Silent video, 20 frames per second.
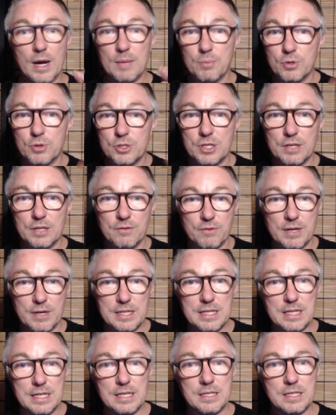pushing
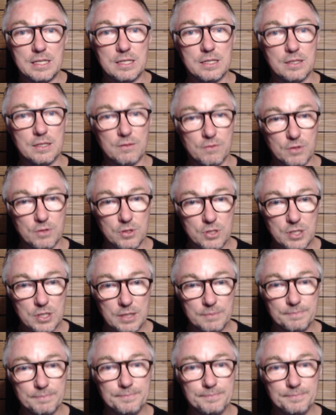frontiers into the future.